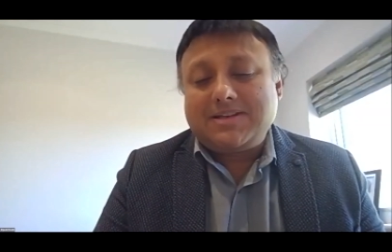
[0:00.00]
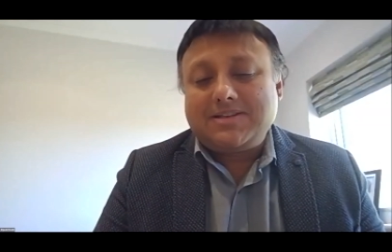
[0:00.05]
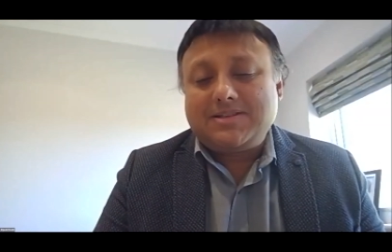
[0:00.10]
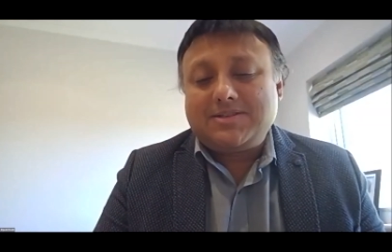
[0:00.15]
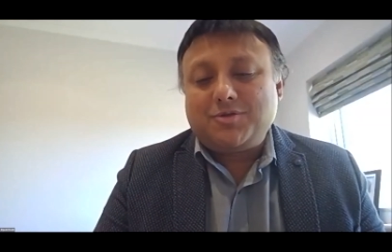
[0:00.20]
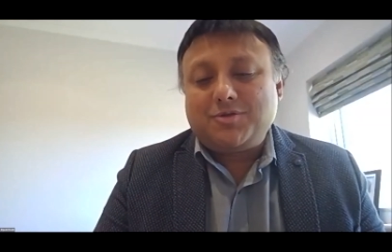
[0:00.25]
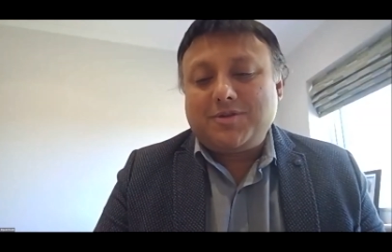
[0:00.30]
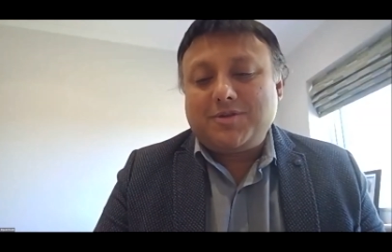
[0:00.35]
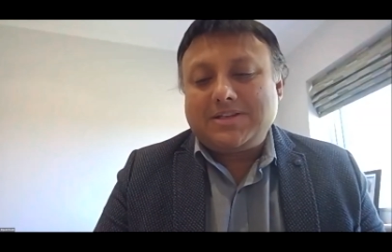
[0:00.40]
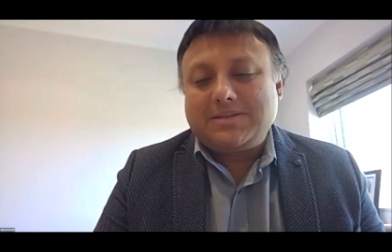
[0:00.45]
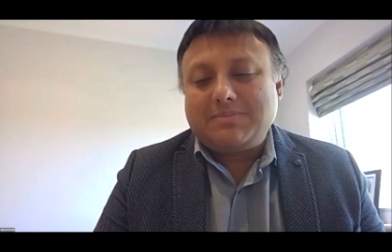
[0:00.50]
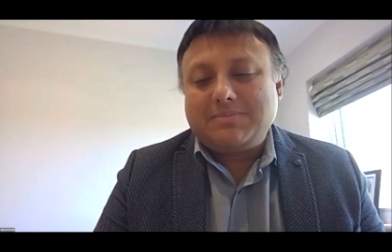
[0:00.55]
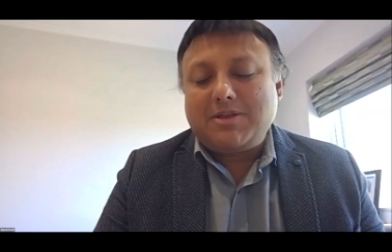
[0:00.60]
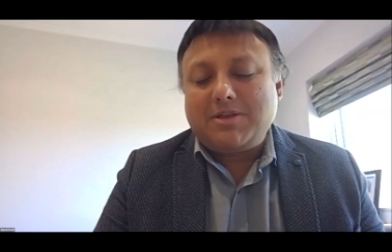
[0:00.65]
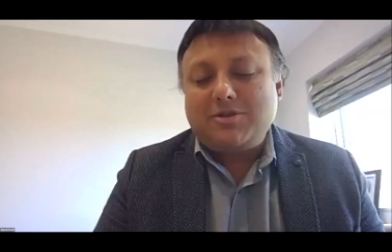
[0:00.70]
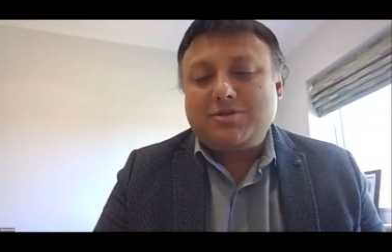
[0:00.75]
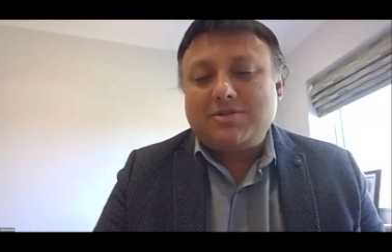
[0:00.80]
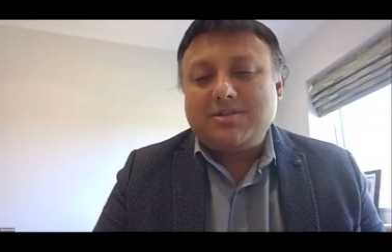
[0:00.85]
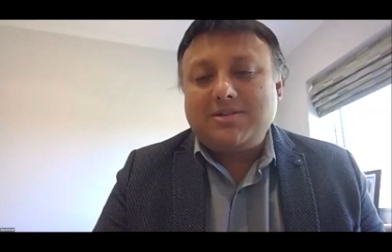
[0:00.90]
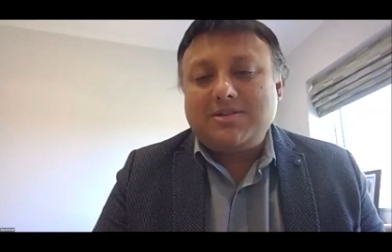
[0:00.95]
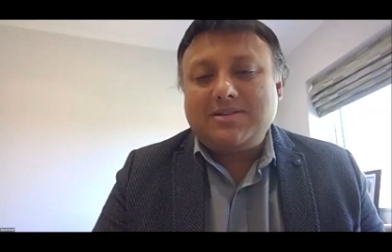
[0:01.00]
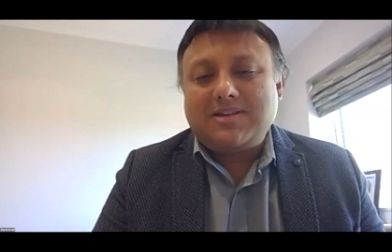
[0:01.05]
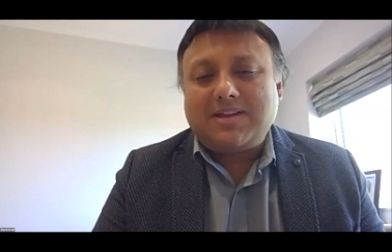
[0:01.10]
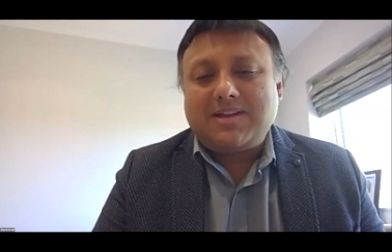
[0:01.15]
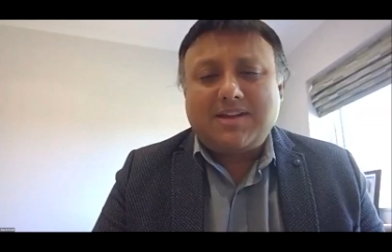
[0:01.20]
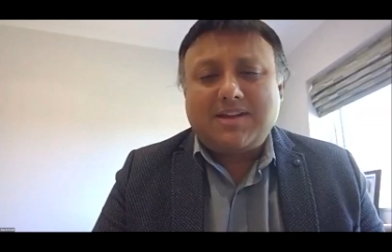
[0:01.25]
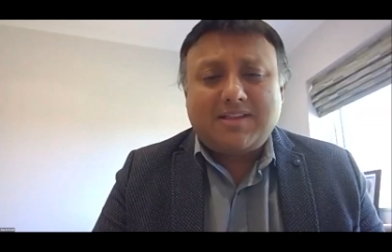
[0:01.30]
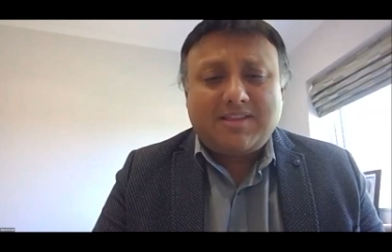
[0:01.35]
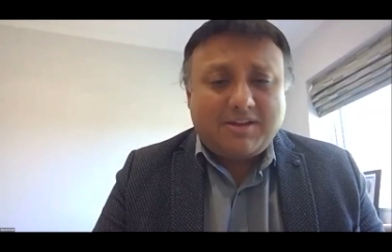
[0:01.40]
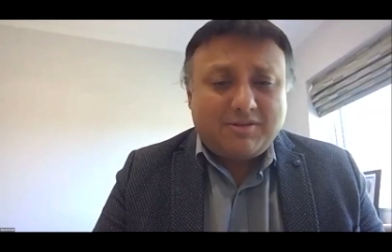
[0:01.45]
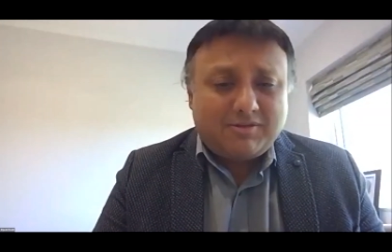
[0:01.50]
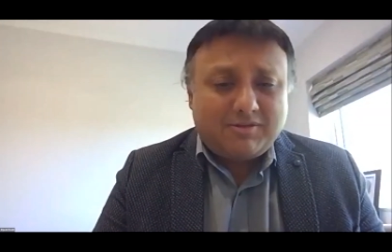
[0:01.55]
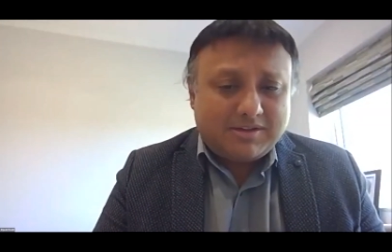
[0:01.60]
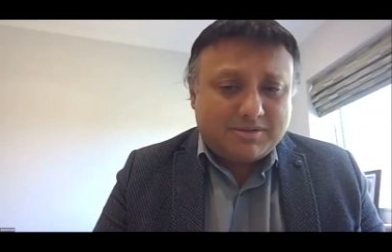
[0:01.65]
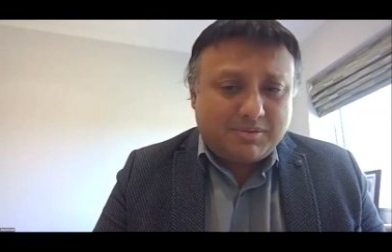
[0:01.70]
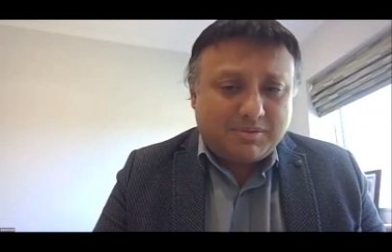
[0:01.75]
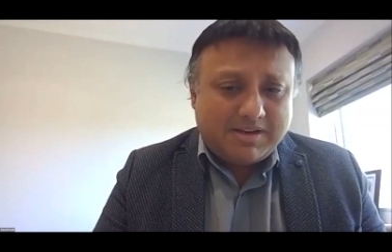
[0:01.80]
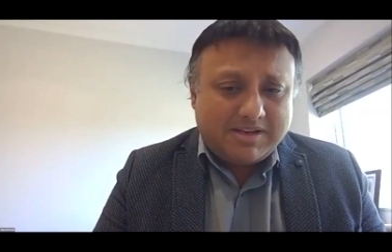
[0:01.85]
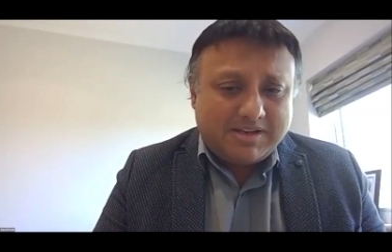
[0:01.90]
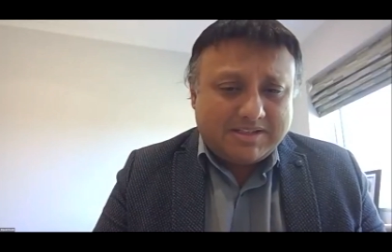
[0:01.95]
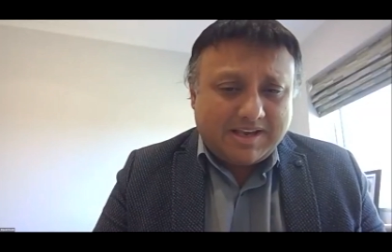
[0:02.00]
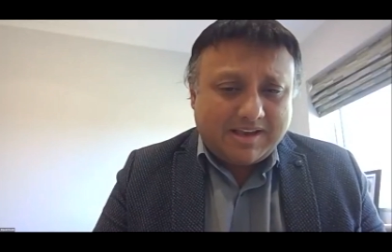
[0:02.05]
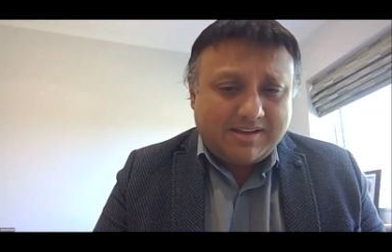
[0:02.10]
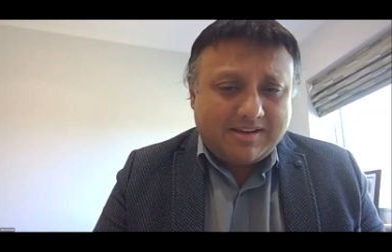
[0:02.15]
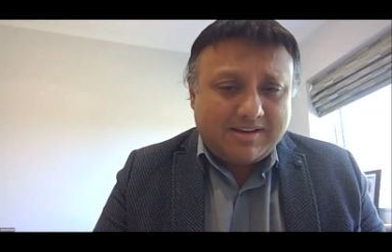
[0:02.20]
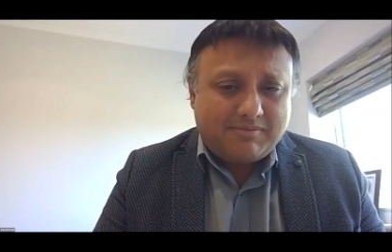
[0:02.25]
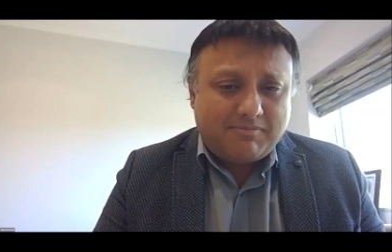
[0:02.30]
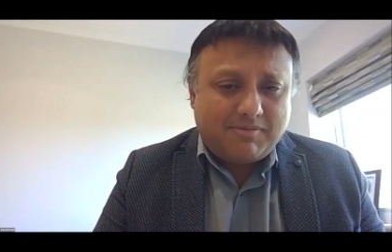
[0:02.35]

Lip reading: as Joyce mentioned, and I think on the 22nd,